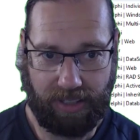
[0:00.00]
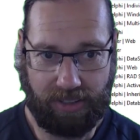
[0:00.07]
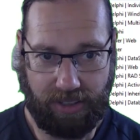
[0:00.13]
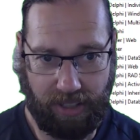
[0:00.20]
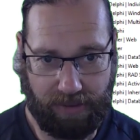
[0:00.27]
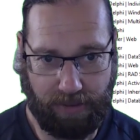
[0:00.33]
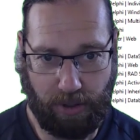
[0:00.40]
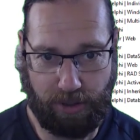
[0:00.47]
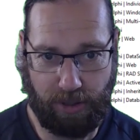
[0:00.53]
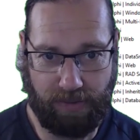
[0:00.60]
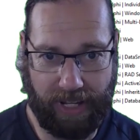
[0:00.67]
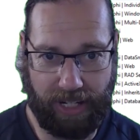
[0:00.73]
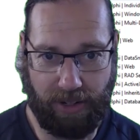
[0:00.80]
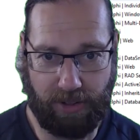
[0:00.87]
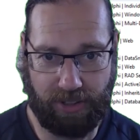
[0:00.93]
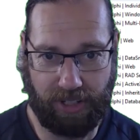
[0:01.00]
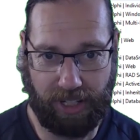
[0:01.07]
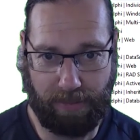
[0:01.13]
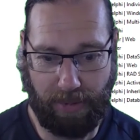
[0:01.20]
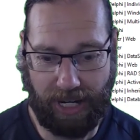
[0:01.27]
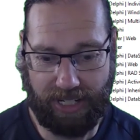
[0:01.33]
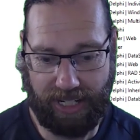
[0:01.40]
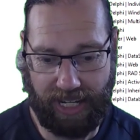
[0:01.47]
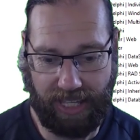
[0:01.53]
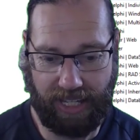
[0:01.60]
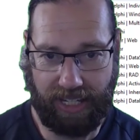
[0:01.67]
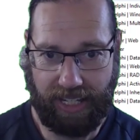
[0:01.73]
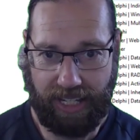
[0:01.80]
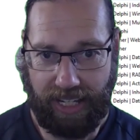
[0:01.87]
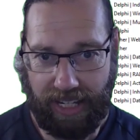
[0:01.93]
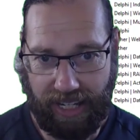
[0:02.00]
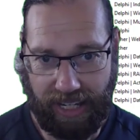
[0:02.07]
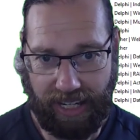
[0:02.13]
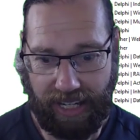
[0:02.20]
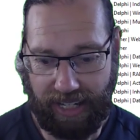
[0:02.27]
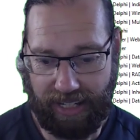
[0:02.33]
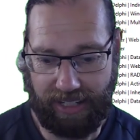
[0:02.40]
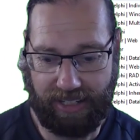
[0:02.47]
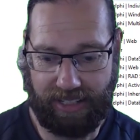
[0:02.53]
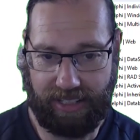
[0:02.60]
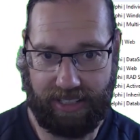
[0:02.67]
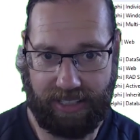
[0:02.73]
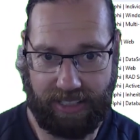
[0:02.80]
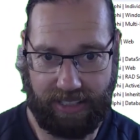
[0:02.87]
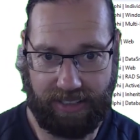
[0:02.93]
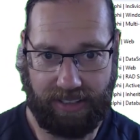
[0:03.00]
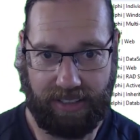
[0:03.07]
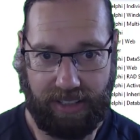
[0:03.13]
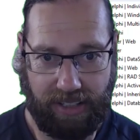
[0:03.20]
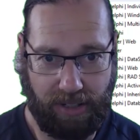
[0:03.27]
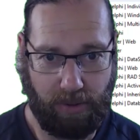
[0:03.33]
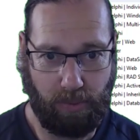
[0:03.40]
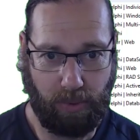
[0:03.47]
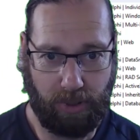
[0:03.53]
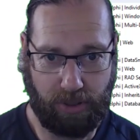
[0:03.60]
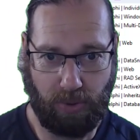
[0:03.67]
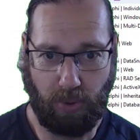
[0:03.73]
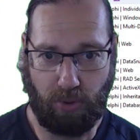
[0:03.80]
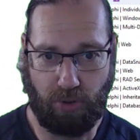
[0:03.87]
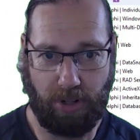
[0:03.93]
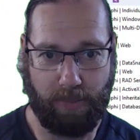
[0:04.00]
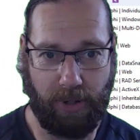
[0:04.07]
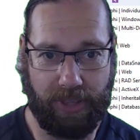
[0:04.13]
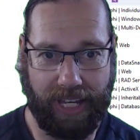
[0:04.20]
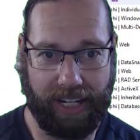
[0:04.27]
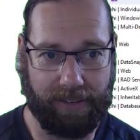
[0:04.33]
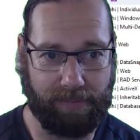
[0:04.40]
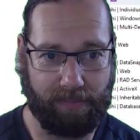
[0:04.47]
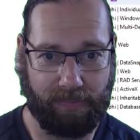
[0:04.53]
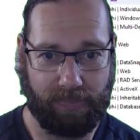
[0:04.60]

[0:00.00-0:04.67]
So the first two values combined together, and we'll just call trim on that.